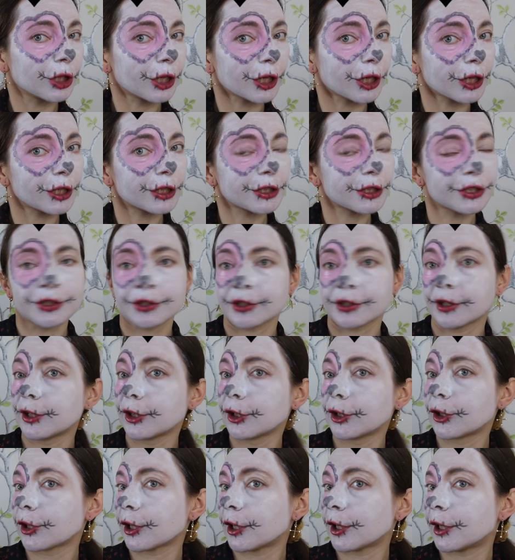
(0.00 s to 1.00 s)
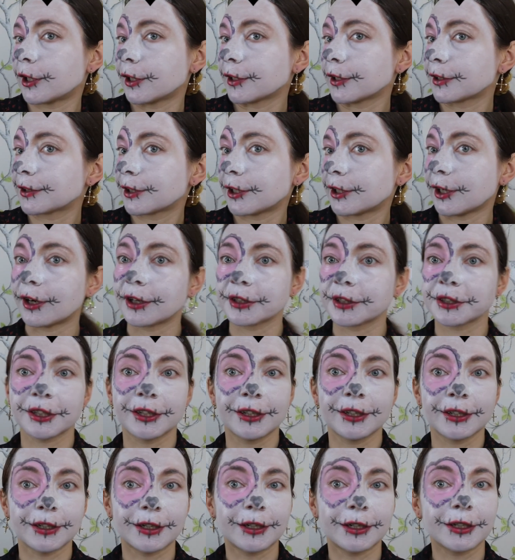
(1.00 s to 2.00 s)
heart? Another heart, heart
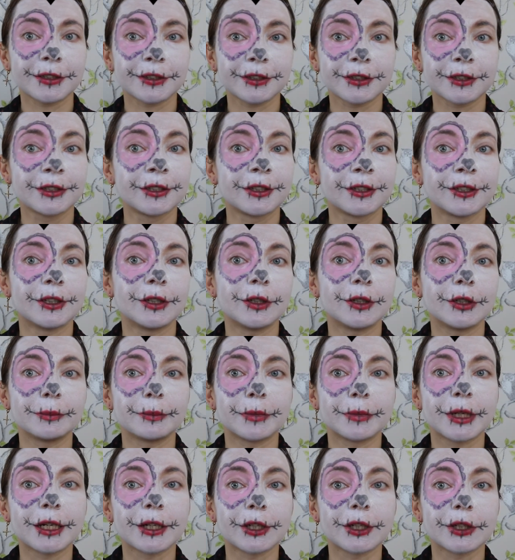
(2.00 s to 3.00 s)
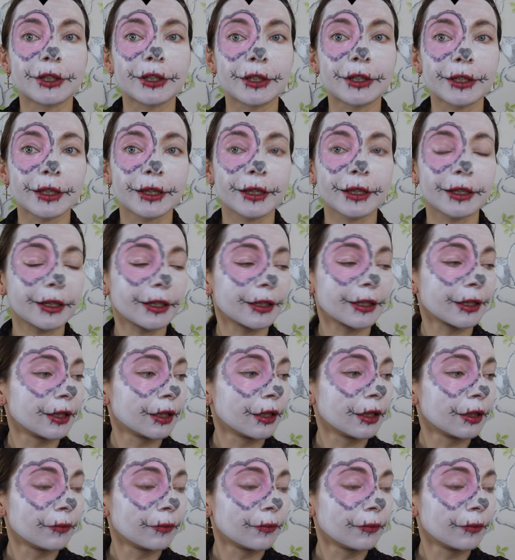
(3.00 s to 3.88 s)
and heart? Oh my god, I think,